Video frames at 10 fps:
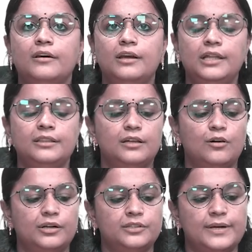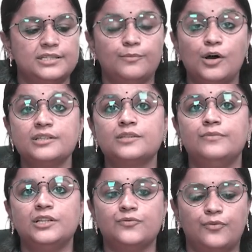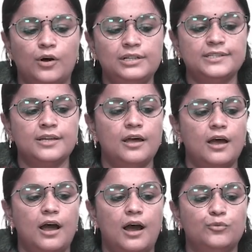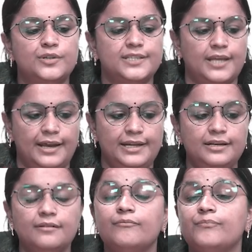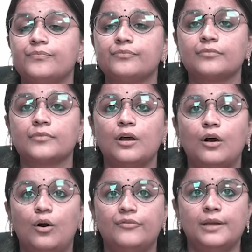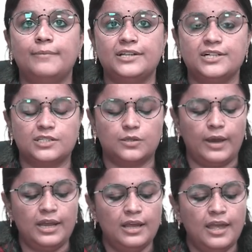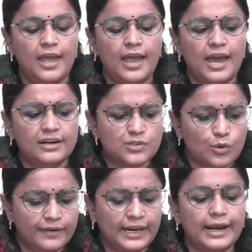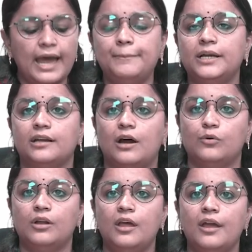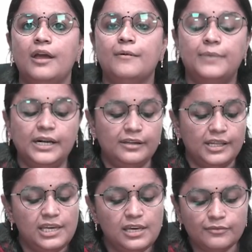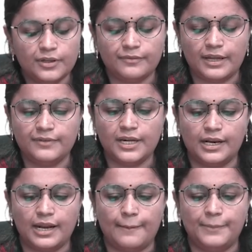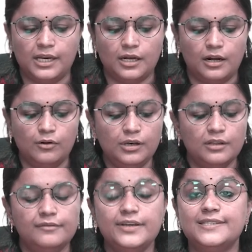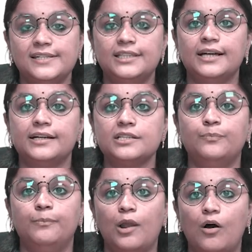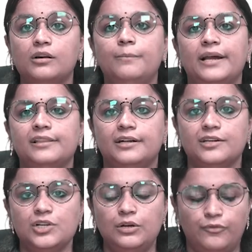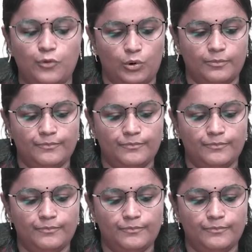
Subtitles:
in the northwest box, which falls outside of our magic square, and so we wrap it around. But even when we are wrapping around, we see that it is blocked by the digit 4.